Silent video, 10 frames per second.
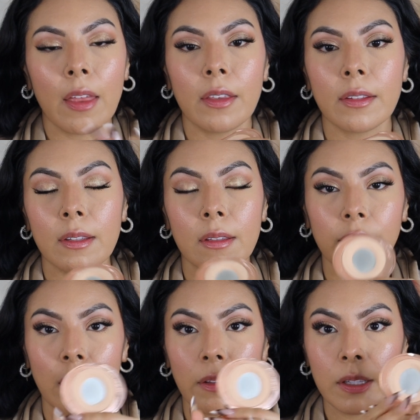This is the
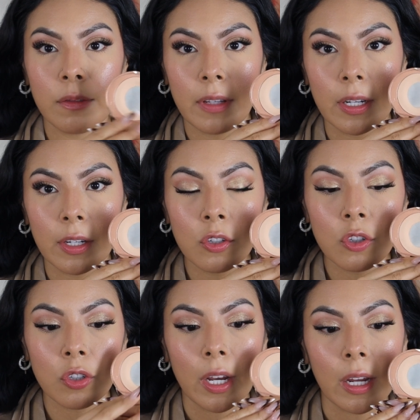Flawless
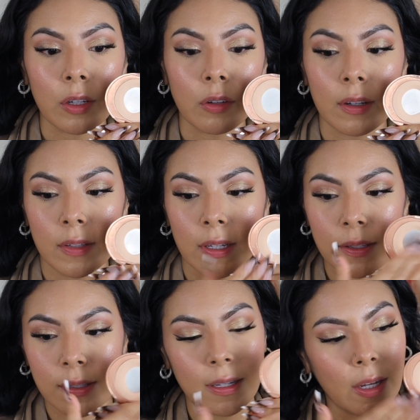Finish, and you guys
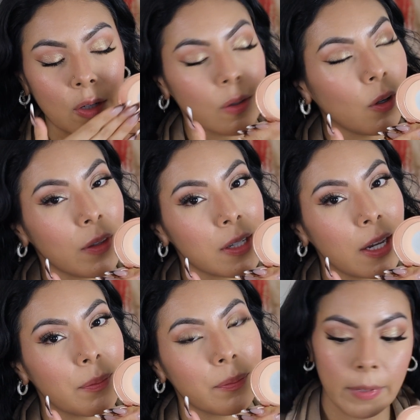can see I use it all the time.